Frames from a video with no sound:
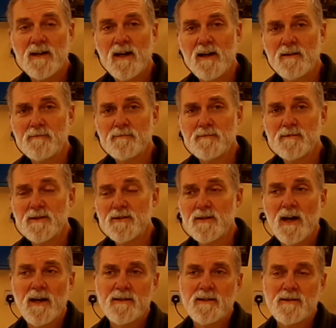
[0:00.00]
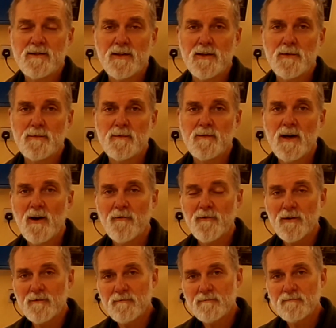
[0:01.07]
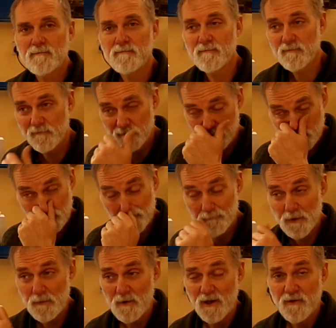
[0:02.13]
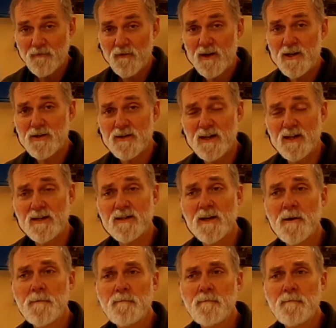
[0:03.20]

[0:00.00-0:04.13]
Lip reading: I decided to, after I pretty much finished this,